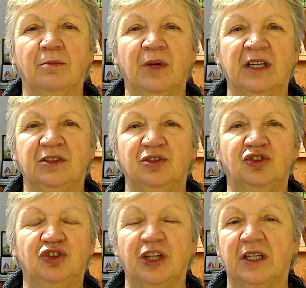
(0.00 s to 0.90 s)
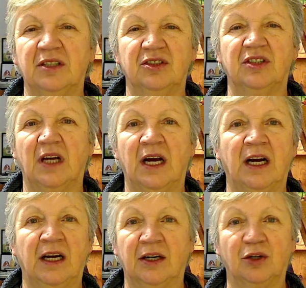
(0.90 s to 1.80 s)
my chickens
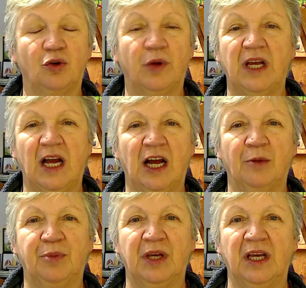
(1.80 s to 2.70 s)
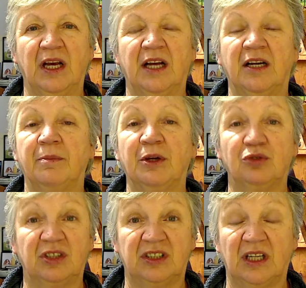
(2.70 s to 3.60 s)
are quite happy and
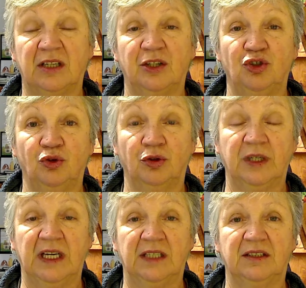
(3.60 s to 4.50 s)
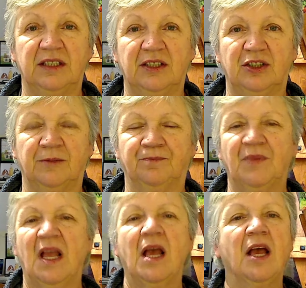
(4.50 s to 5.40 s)
about to start a new laying season.
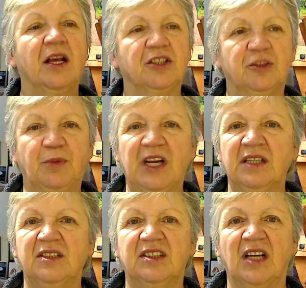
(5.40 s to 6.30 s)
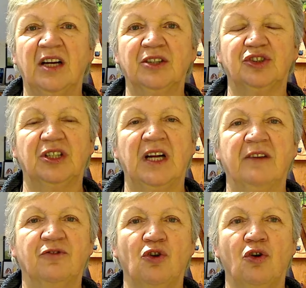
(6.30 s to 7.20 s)
Spring starts, and
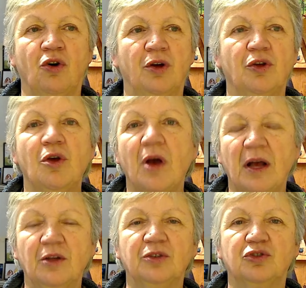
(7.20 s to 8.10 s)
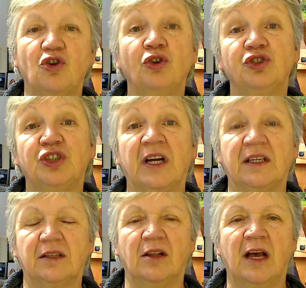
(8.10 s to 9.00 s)
I've got
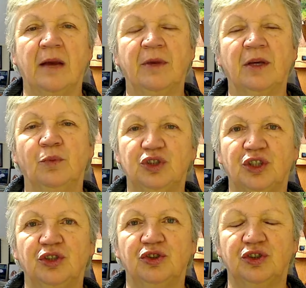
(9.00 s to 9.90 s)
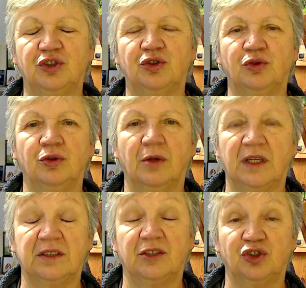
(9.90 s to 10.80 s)
contract lambing, which I used to do
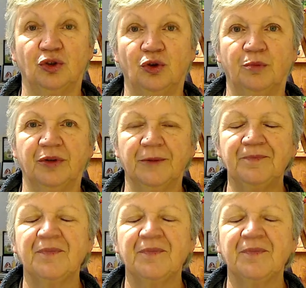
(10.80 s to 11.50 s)
as a job.